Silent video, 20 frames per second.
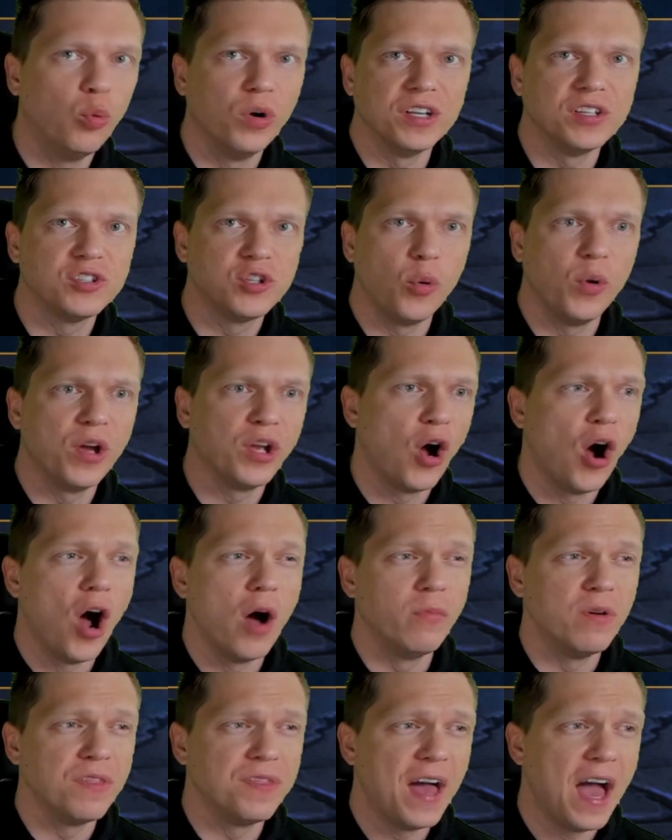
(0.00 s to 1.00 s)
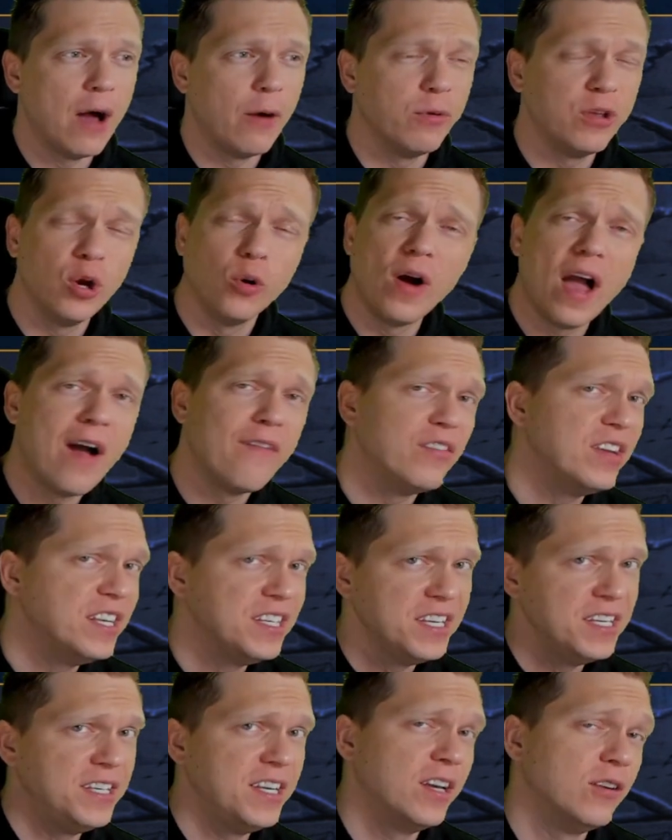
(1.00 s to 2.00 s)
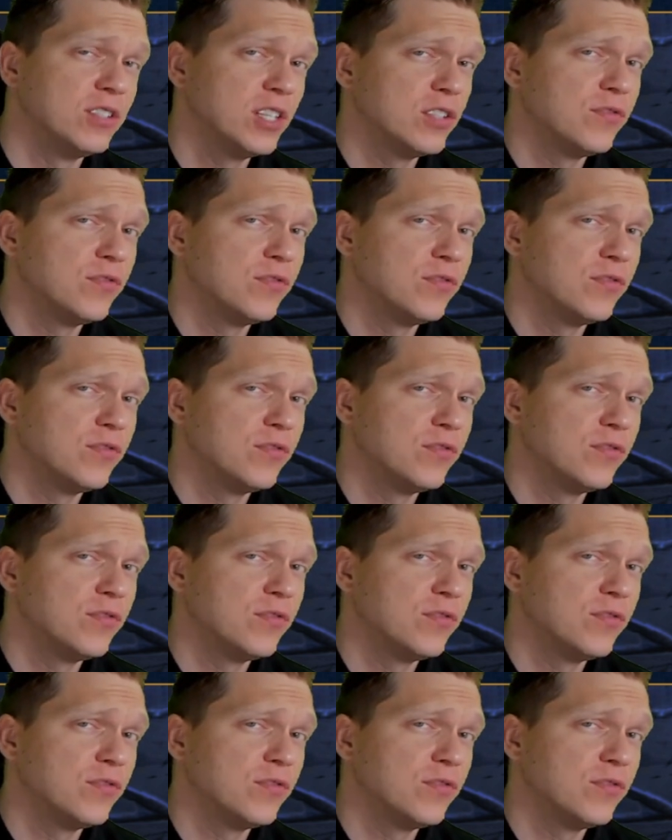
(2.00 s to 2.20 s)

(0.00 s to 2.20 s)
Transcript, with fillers: What is going on with that? We don't have any details